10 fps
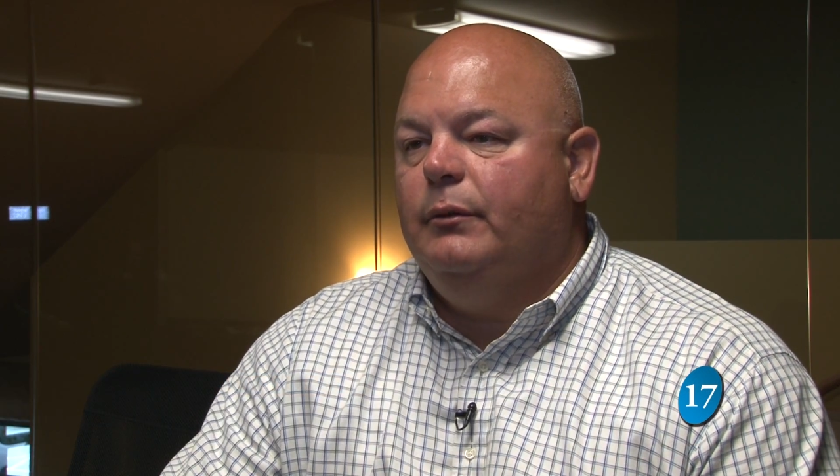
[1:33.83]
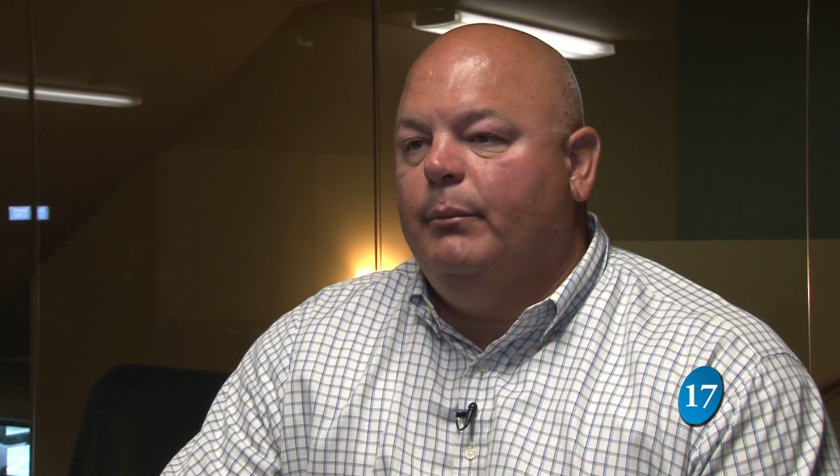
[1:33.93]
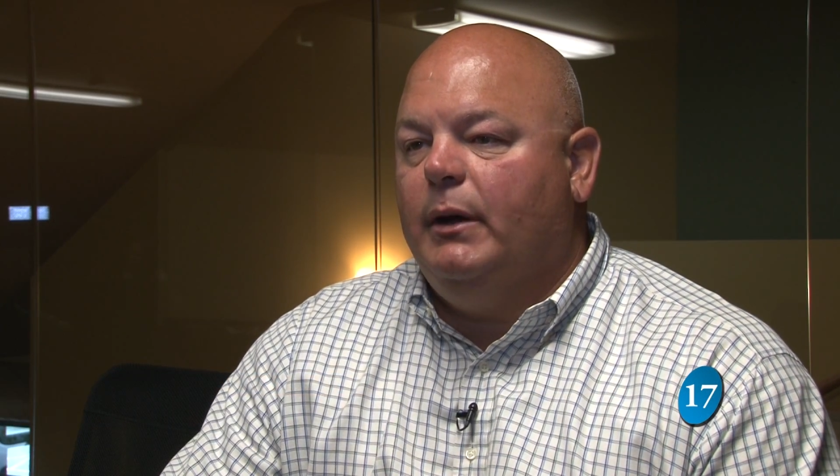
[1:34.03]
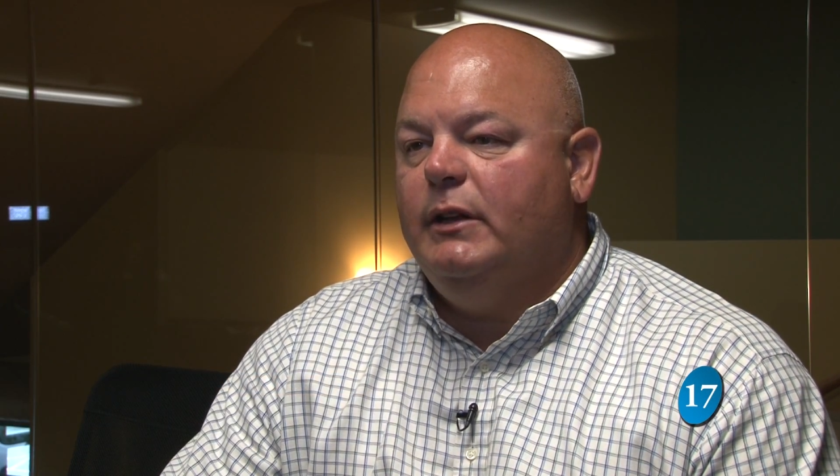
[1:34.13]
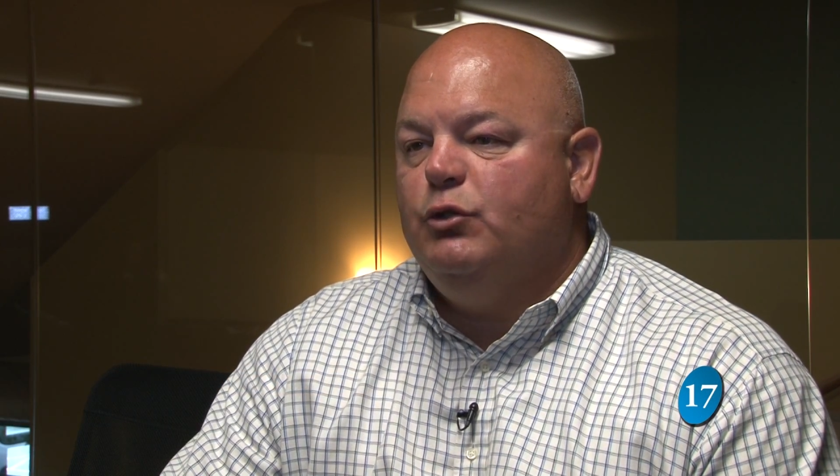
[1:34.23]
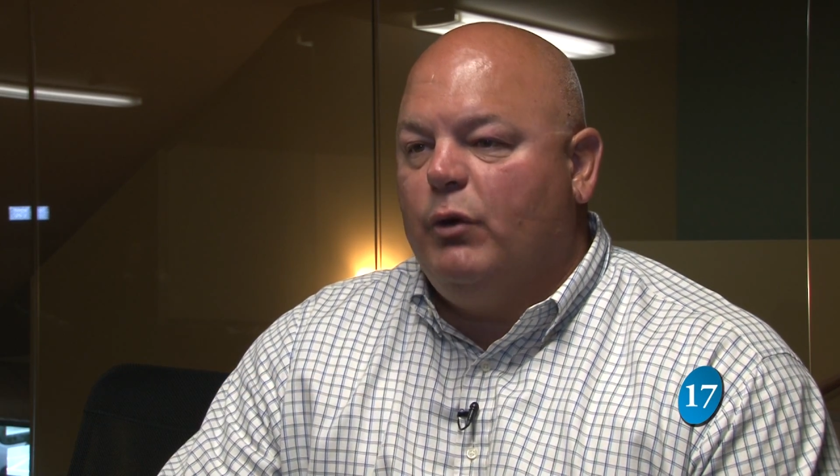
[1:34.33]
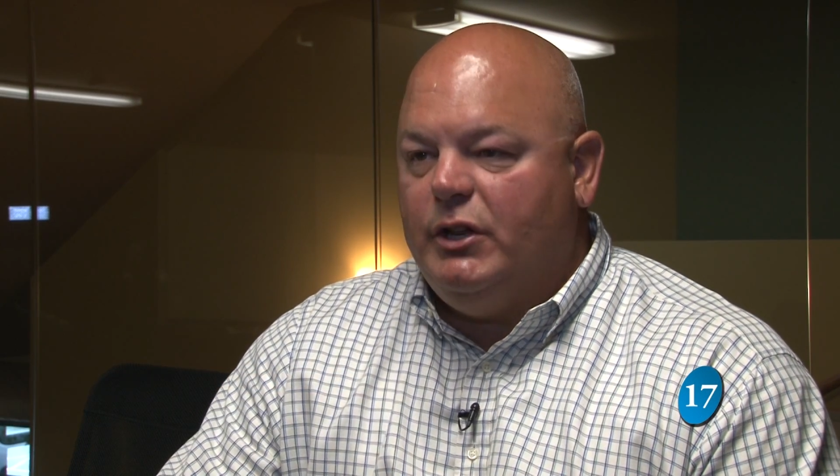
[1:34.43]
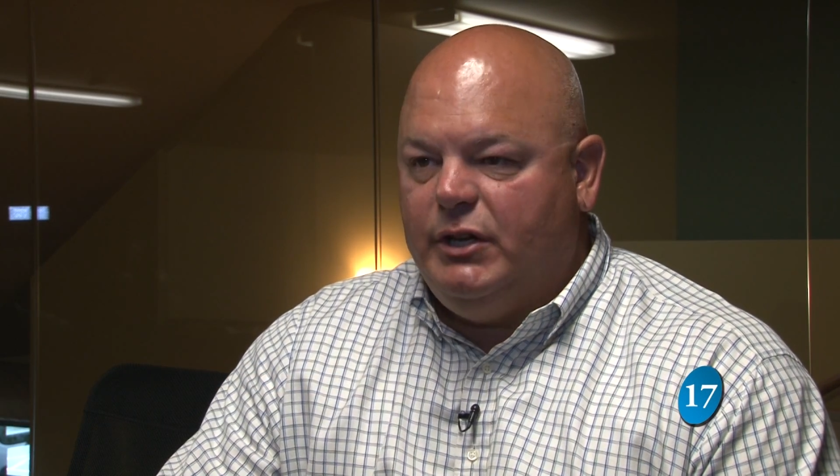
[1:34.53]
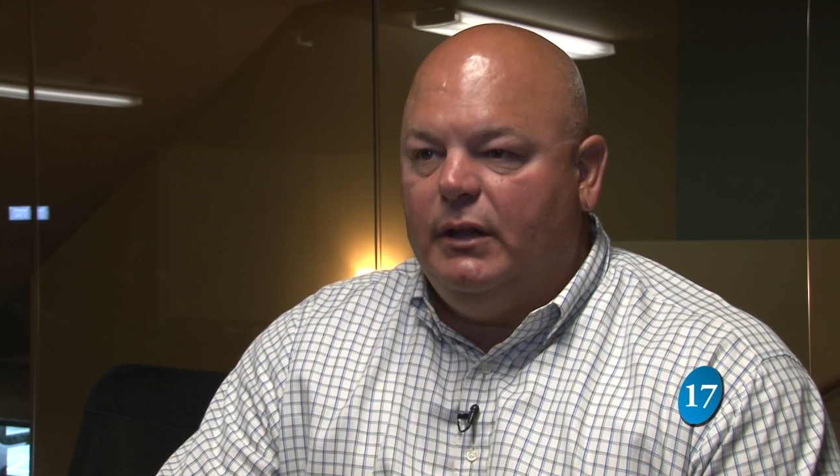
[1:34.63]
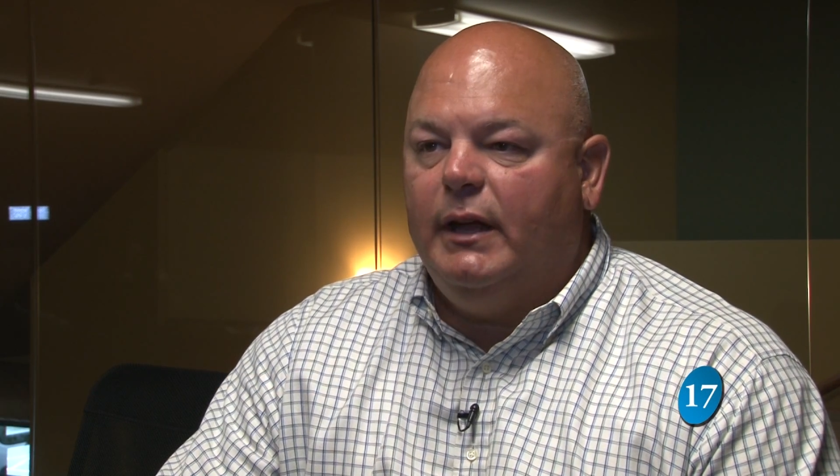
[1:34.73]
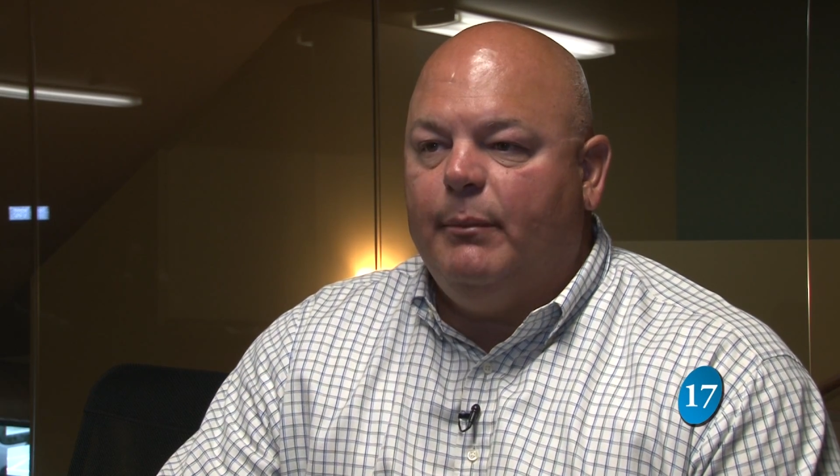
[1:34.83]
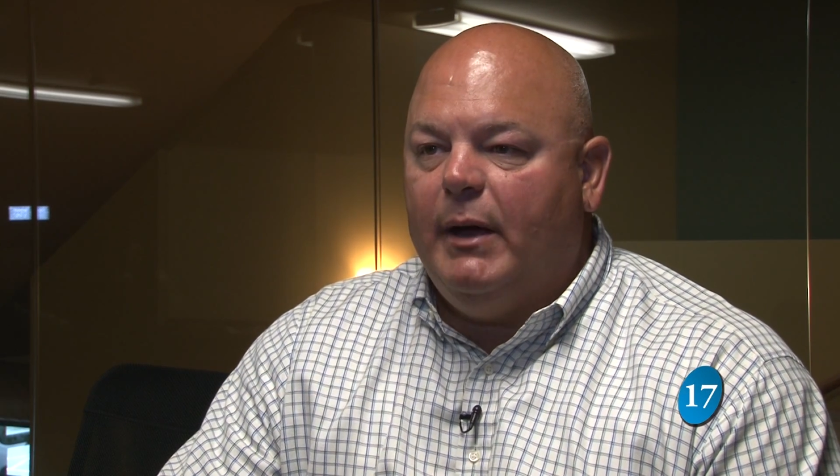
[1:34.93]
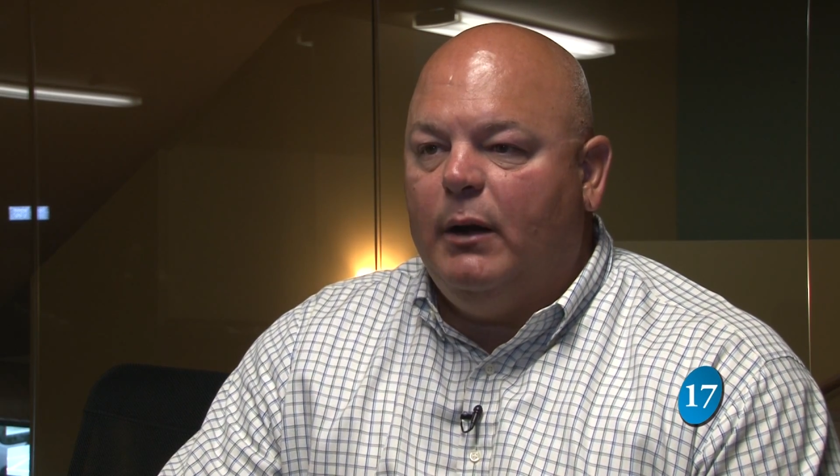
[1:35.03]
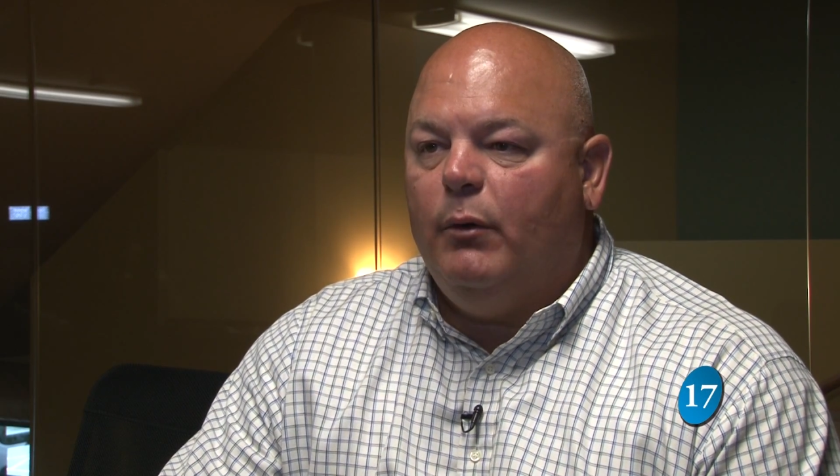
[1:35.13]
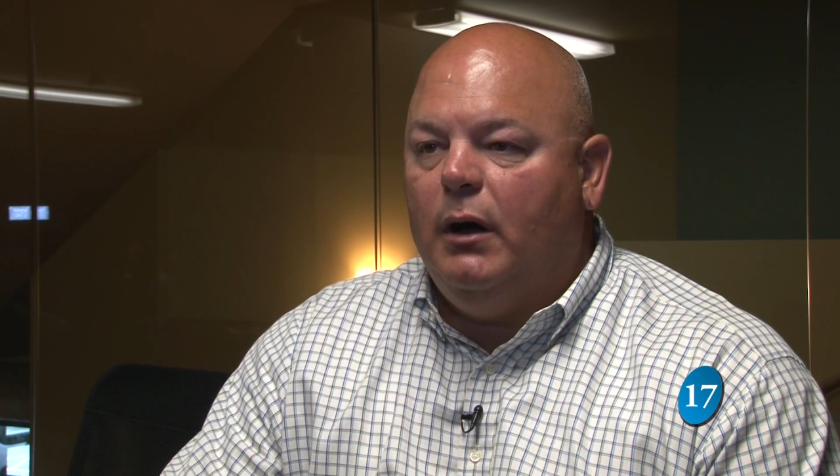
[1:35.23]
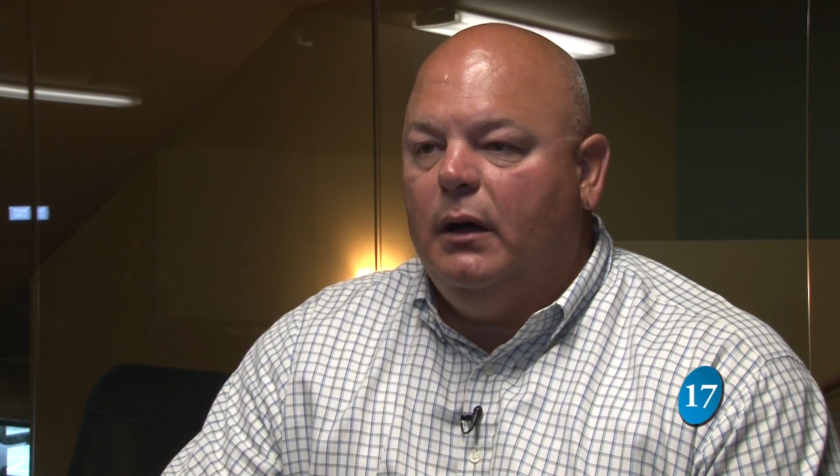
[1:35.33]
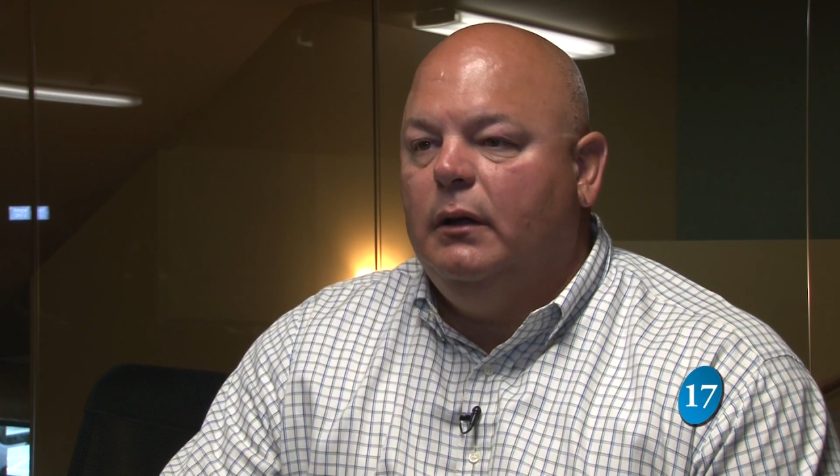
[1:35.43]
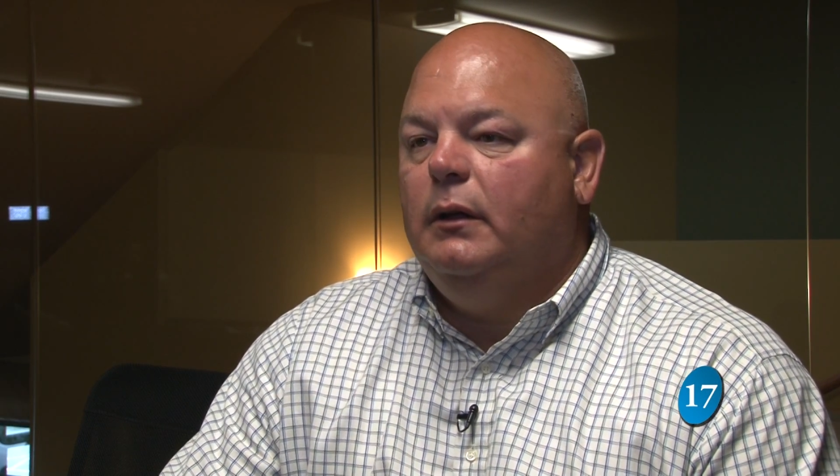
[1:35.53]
by dredging Lake Manawa,